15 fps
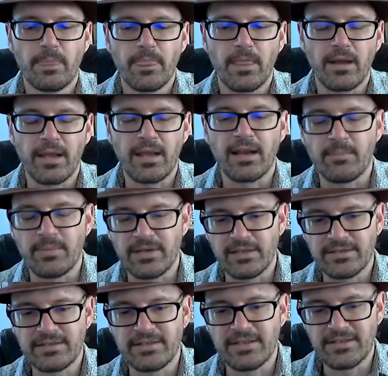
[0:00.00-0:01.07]
again, I've been
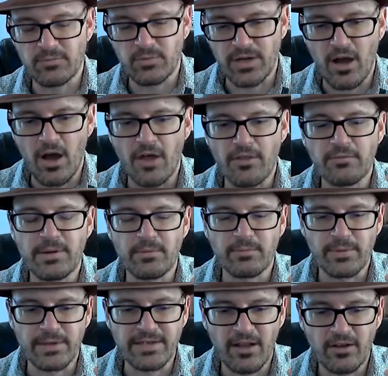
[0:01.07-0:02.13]
listening to what other people have
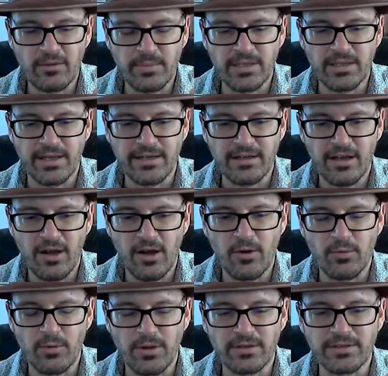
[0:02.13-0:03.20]
been telling me, like, oh,
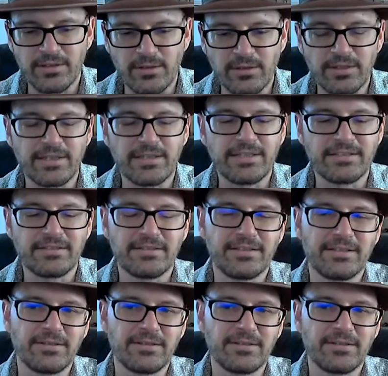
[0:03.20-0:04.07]
well, look at these,